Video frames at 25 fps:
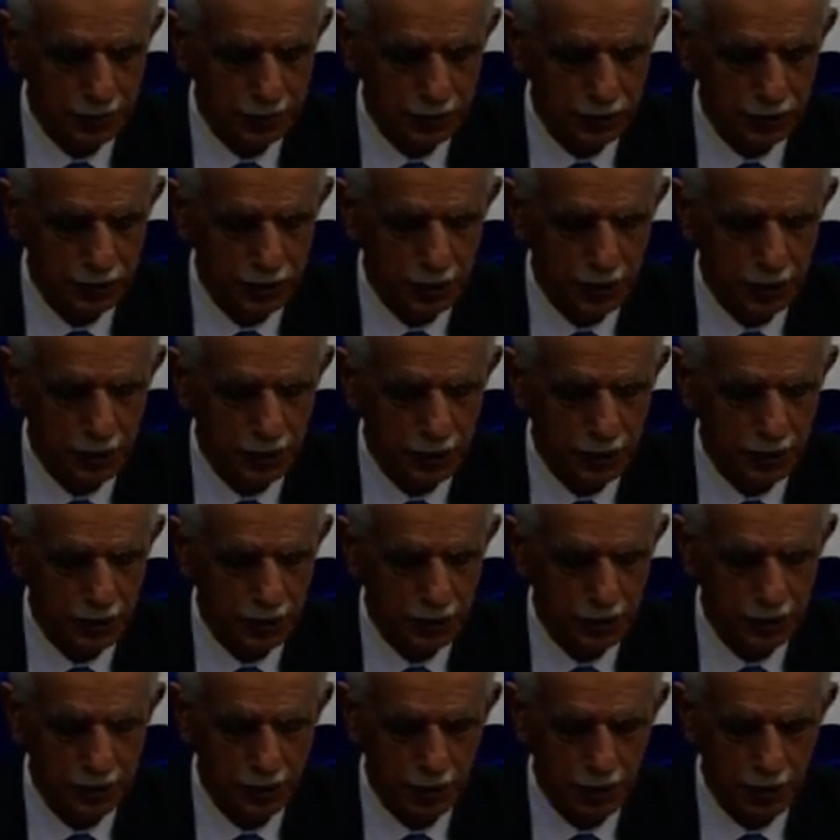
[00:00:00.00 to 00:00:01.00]
Today
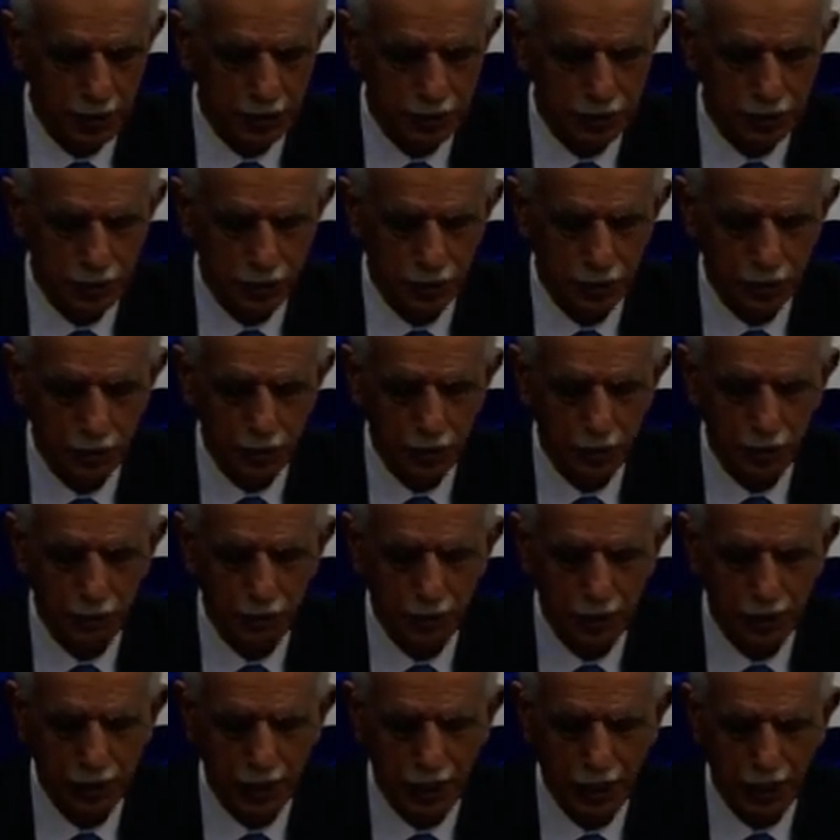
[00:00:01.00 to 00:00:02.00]
in our show
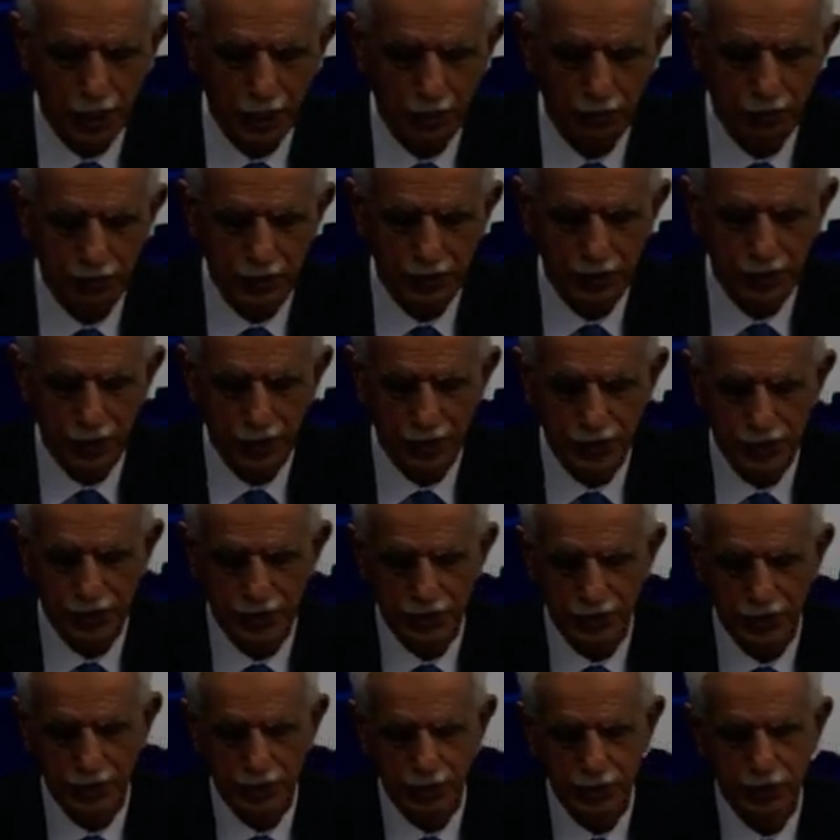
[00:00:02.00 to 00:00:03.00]
we have with
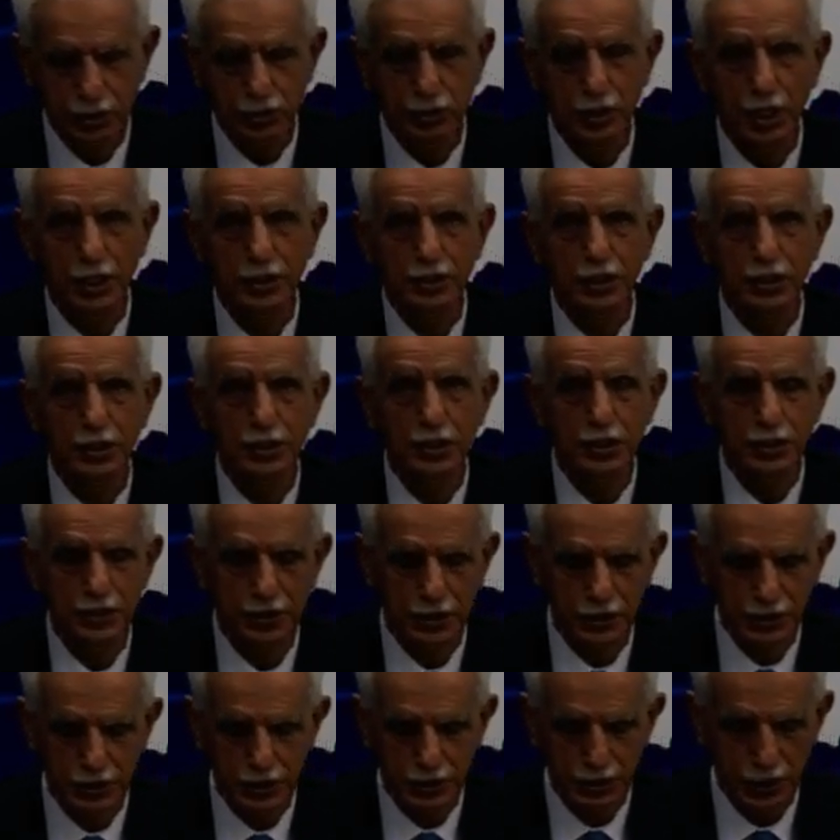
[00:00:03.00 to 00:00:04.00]
us United
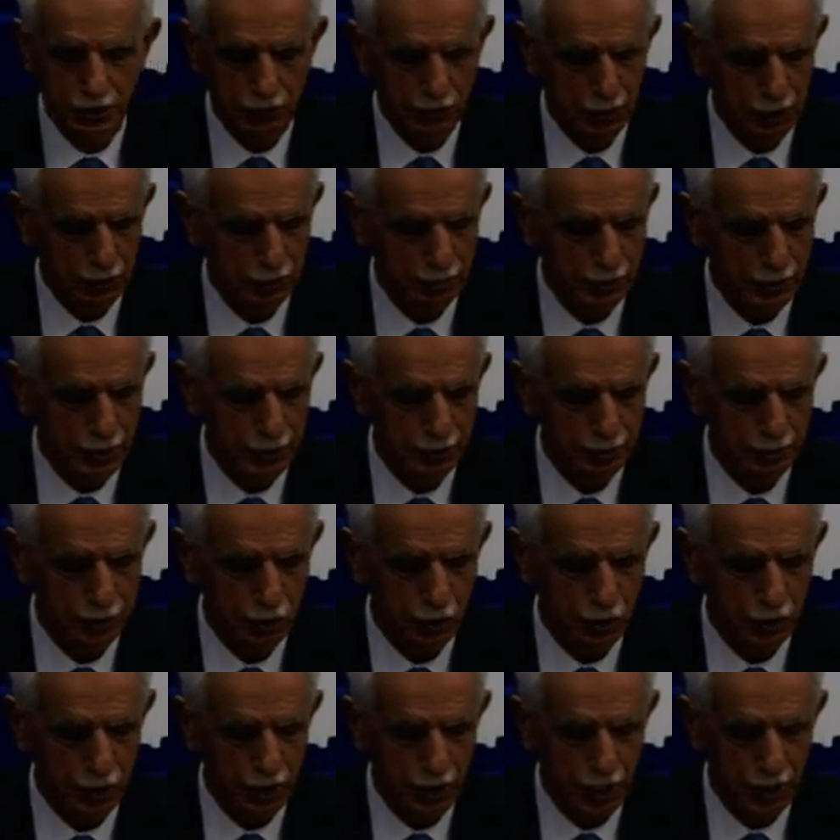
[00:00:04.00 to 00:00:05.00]
Nations Development
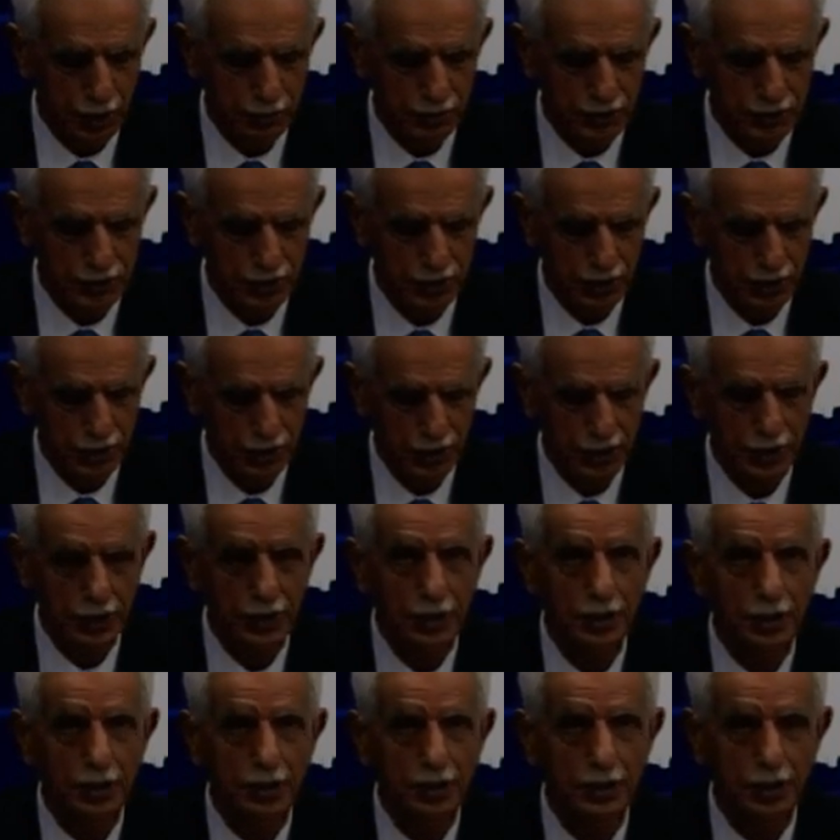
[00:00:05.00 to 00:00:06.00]
Program's
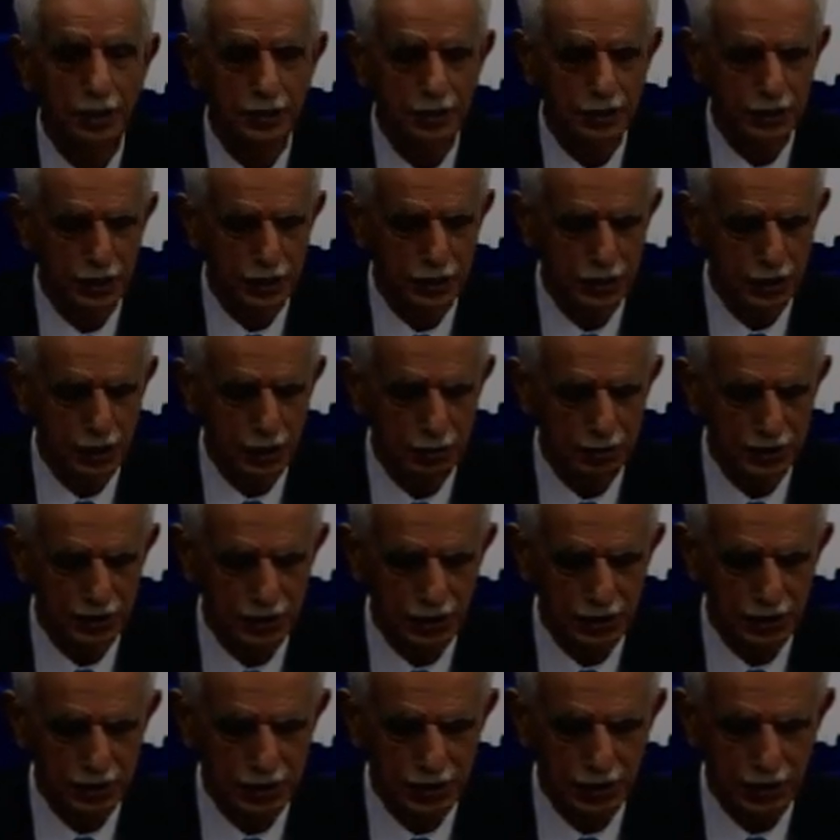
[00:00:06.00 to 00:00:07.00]
resident
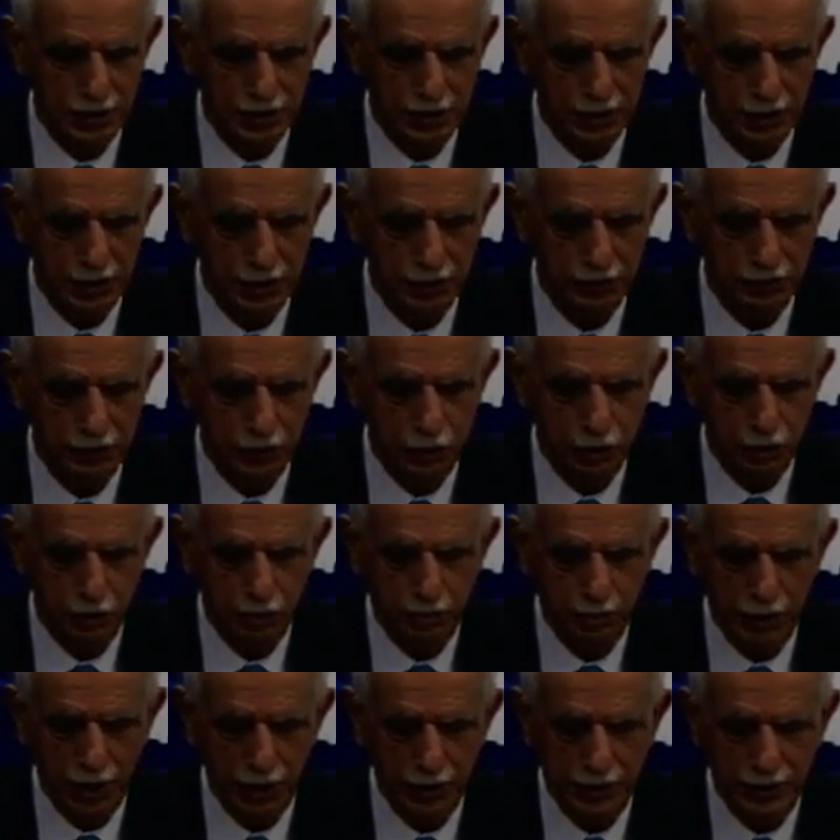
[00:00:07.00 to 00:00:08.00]
representative
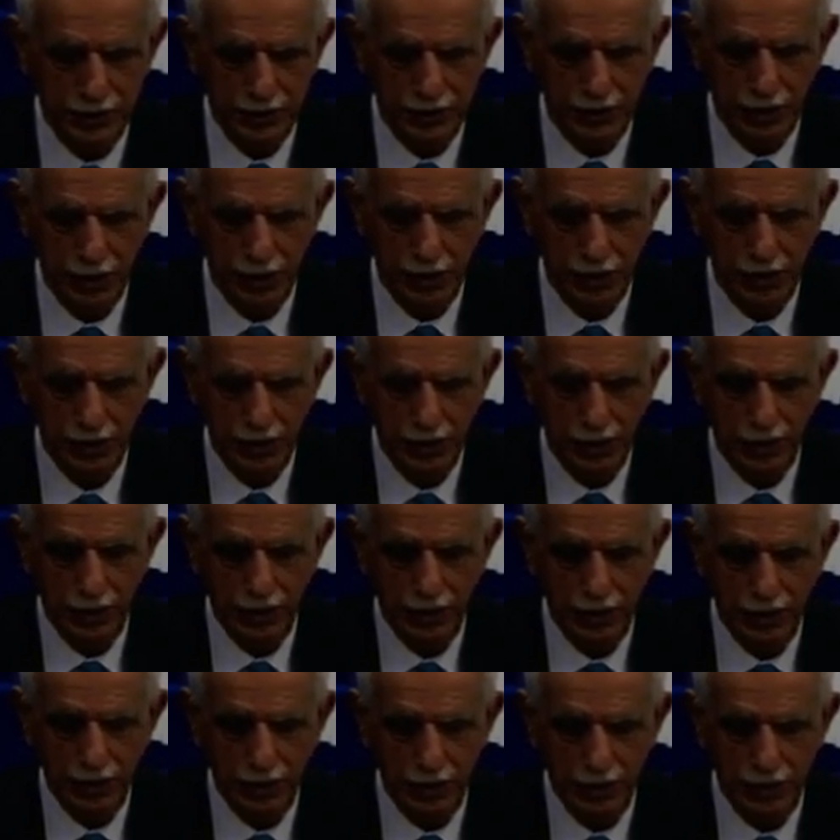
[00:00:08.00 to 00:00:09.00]
to Pakistan,
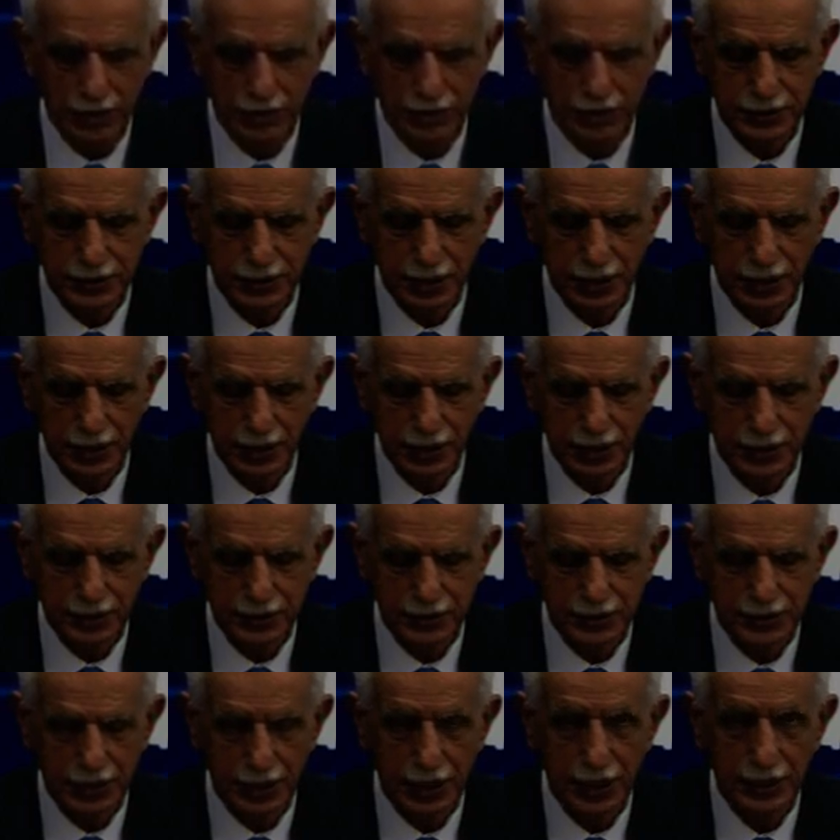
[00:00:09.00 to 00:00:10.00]
His
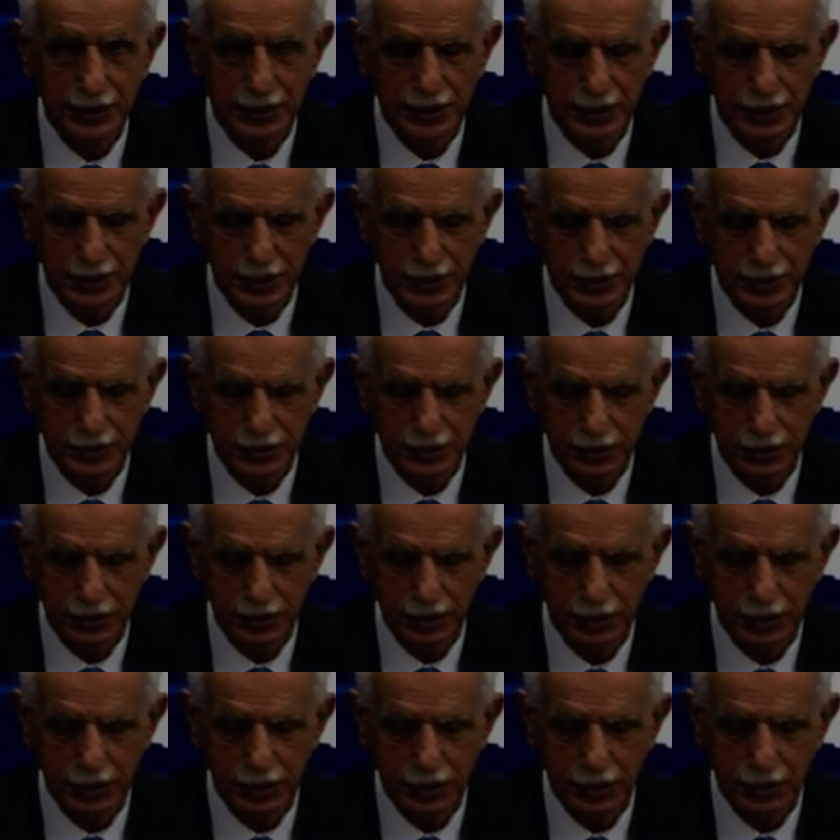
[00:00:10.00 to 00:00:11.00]
Excellency
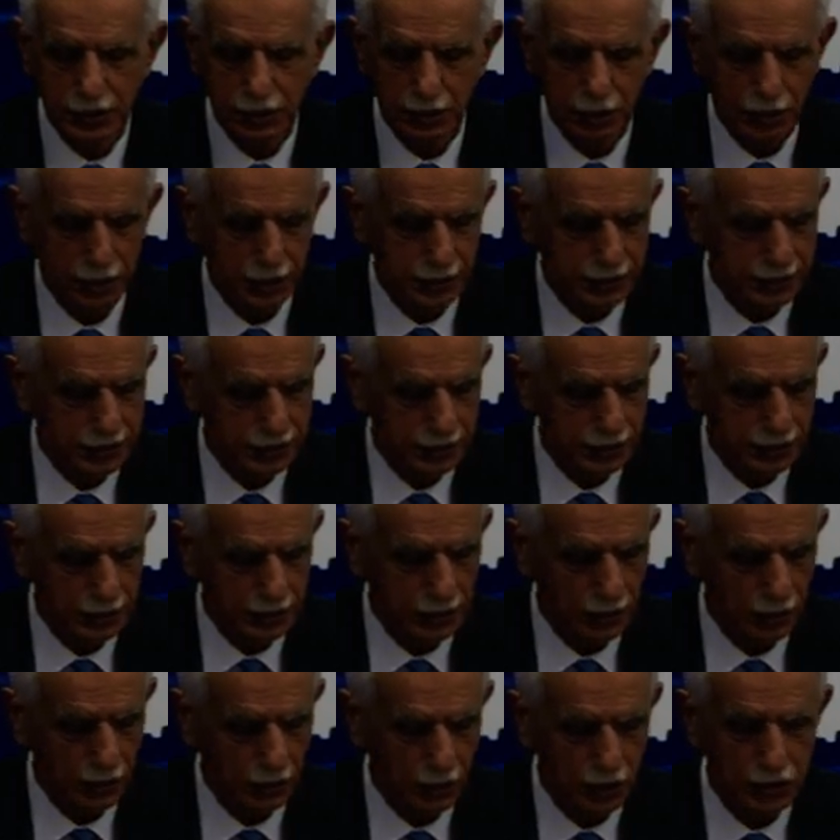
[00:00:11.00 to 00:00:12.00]
Knut
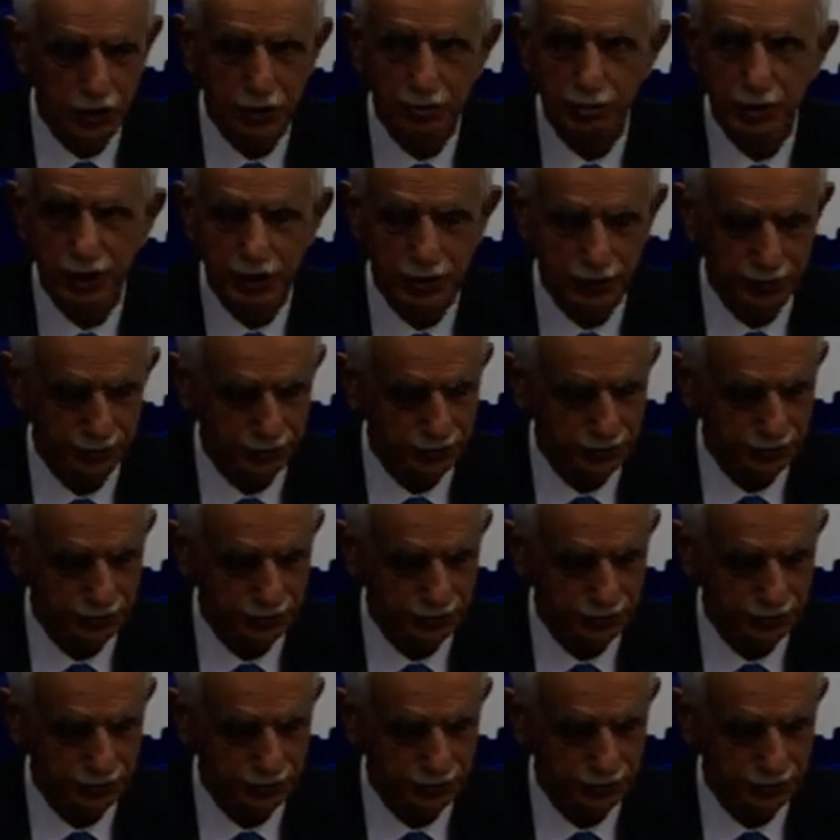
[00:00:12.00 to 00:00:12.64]
Ostby.